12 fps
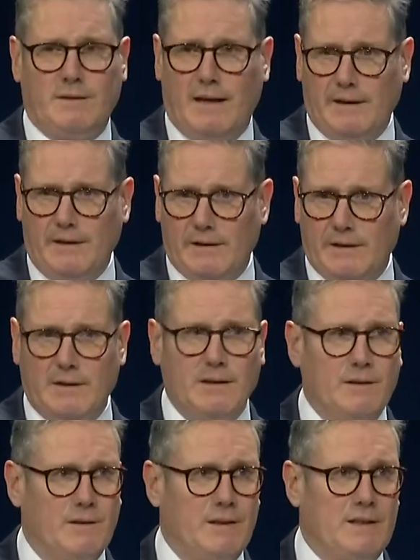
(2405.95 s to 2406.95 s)
then
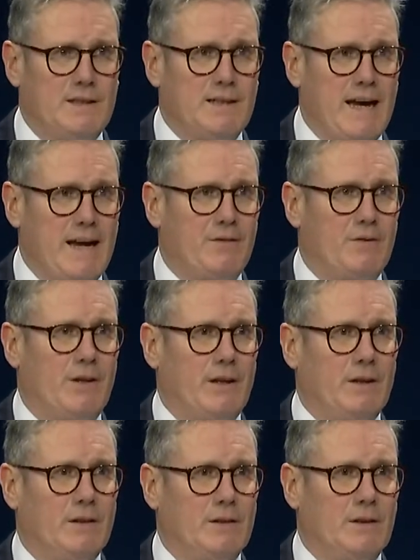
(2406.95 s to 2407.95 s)
this gathering